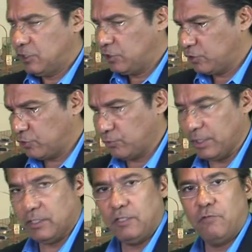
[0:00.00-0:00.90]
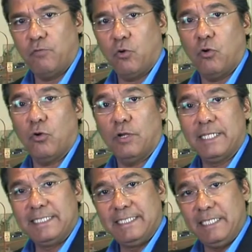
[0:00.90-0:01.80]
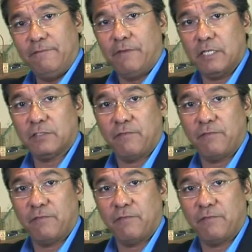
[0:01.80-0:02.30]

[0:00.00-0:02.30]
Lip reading: strictly for defects